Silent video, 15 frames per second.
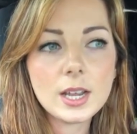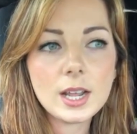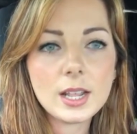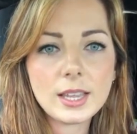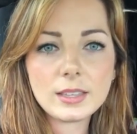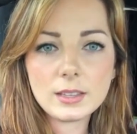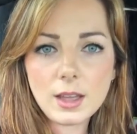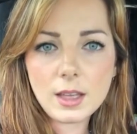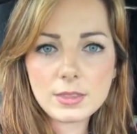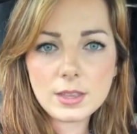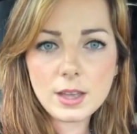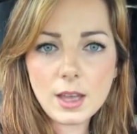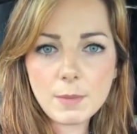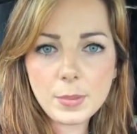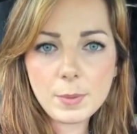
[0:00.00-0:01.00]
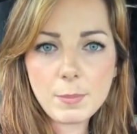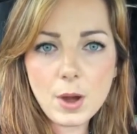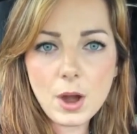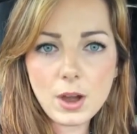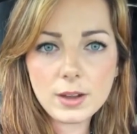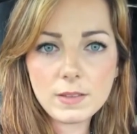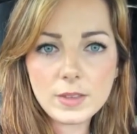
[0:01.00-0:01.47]
like the upper
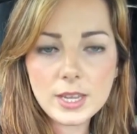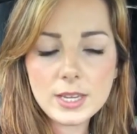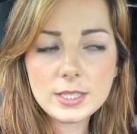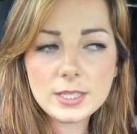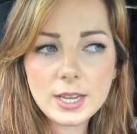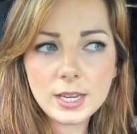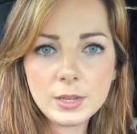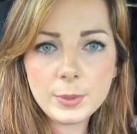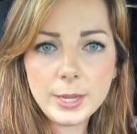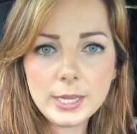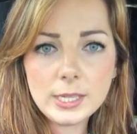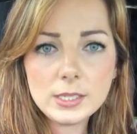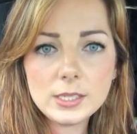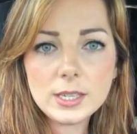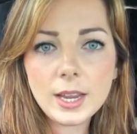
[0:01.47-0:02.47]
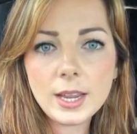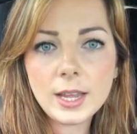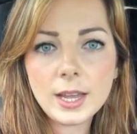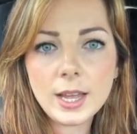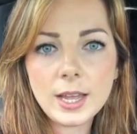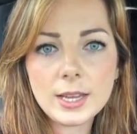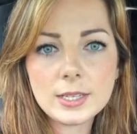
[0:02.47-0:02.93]
part of it anyways,
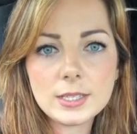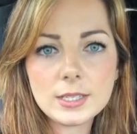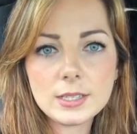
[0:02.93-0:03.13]
and